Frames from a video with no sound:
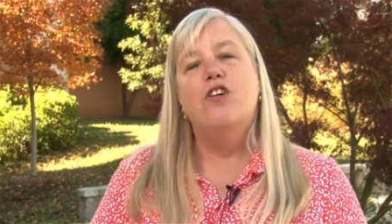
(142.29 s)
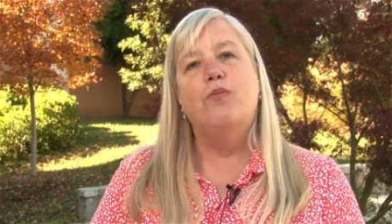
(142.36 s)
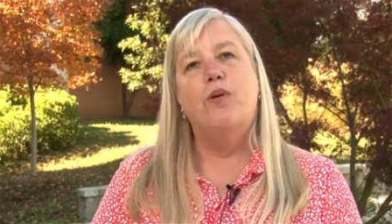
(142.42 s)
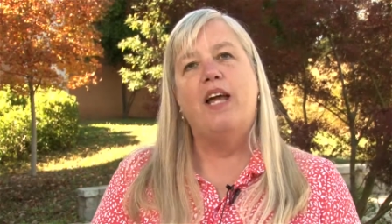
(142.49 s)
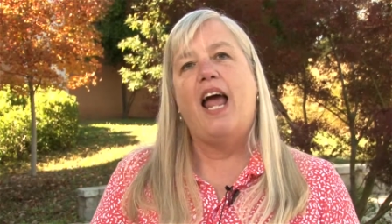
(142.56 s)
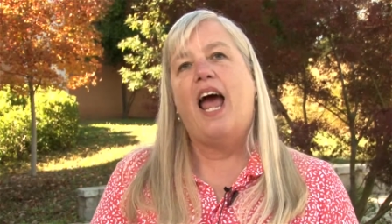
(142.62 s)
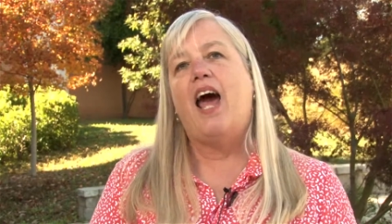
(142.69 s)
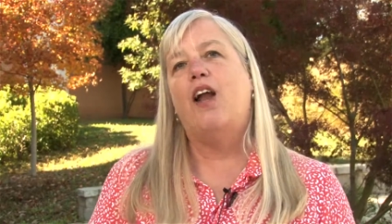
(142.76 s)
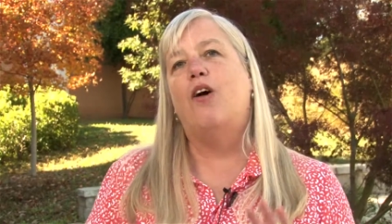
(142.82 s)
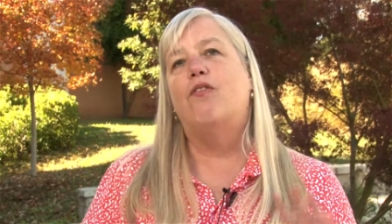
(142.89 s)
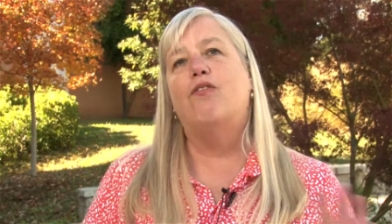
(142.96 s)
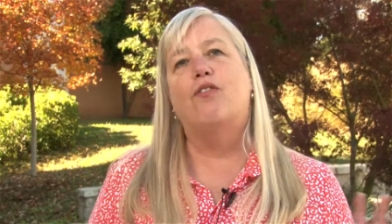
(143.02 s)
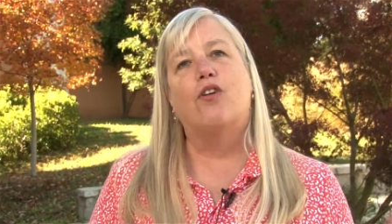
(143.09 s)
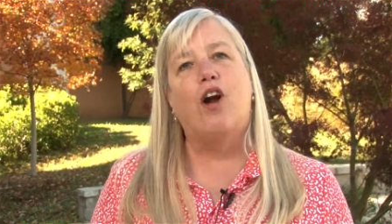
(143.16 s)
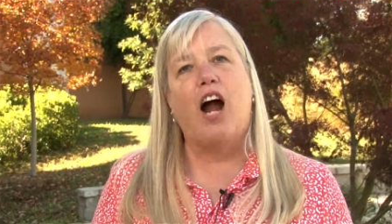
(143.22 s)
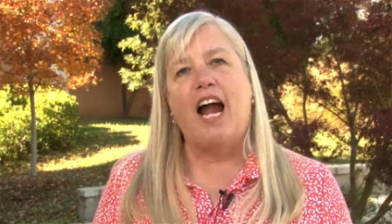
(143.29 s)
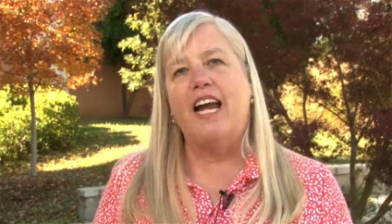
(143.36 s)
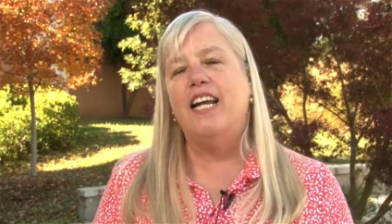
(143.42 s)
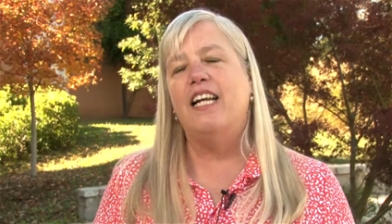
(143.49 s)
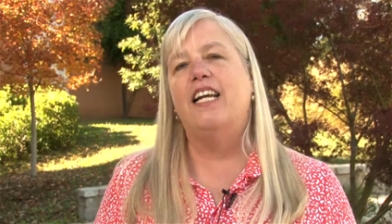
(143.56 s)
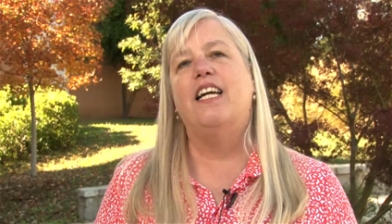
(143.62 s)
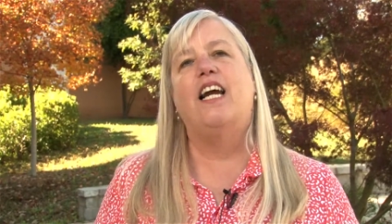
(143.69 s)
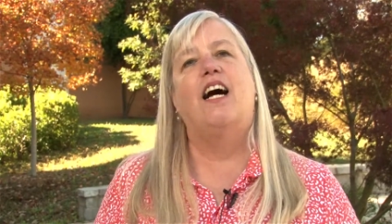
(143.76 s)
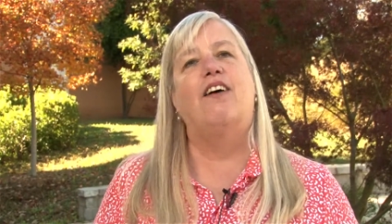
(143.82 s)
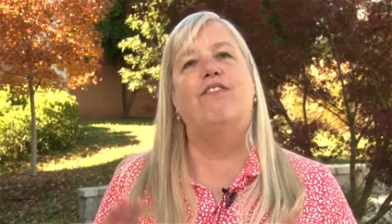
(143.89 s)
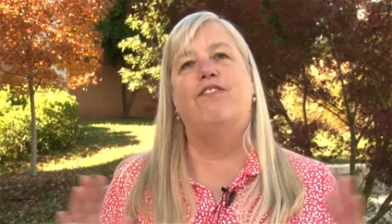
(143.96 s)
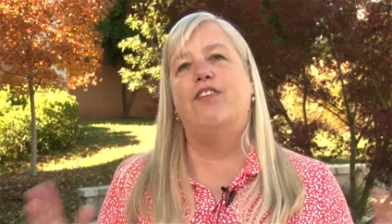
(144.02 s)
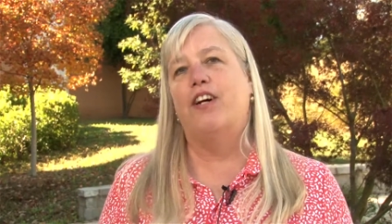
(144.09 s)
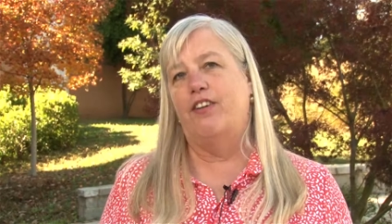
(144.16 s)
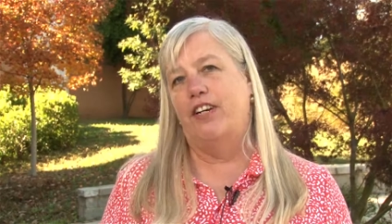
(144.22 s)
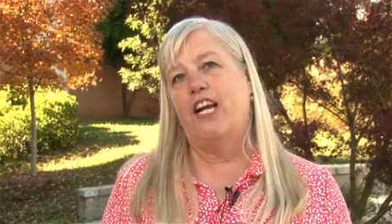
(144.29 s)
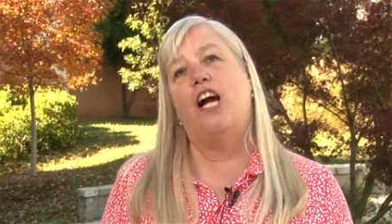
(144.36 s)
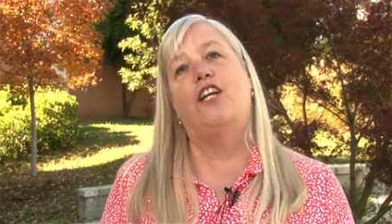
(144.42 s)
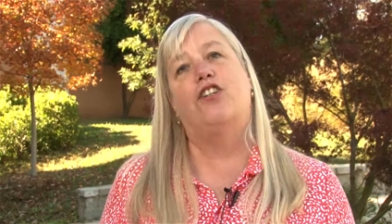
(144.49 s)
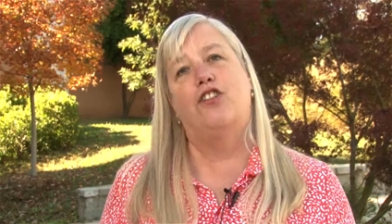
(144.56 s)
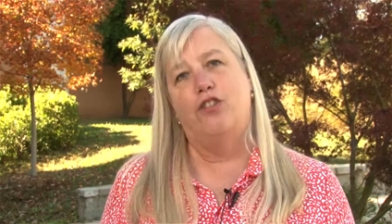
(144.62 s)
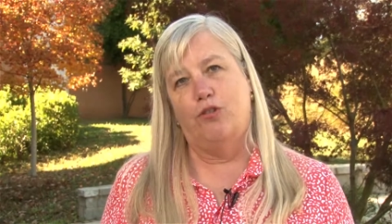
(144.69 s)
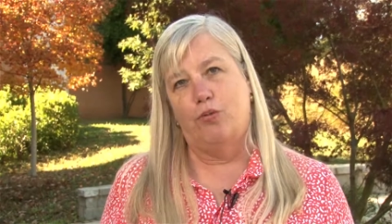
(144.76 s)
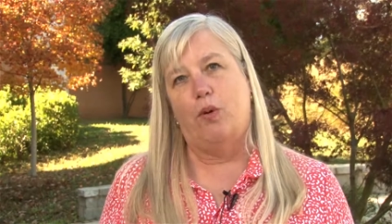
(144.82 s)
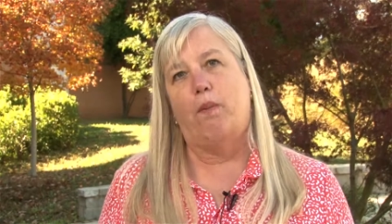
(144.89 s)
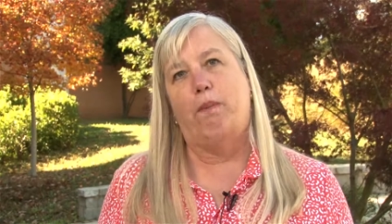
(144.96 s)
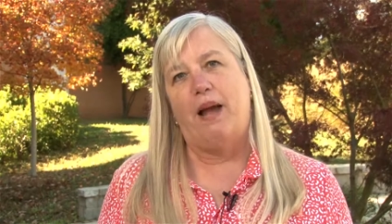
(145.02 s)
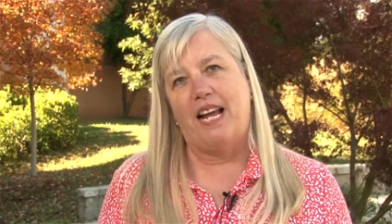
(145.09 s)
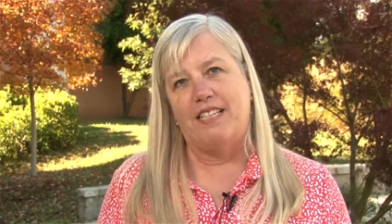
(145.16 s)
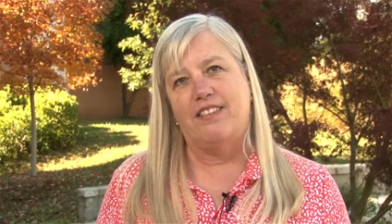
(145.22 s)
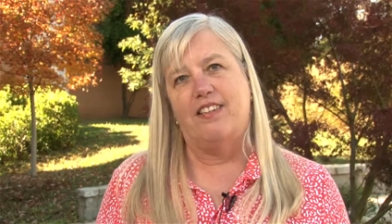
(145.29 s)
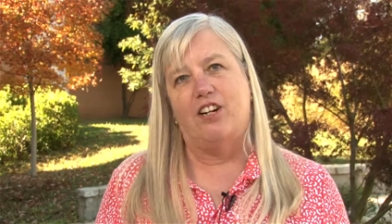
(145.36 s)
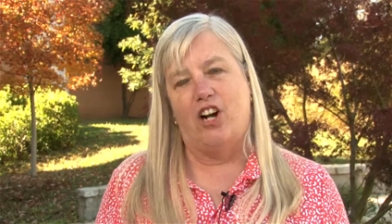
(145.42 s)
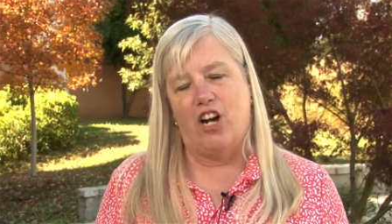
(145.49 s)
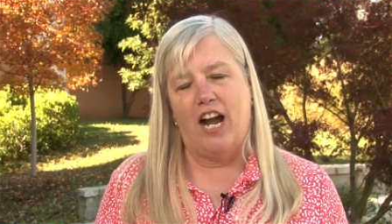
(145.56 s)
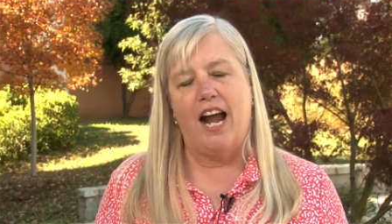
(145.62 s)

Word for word: We had a variety of very unusual pets in our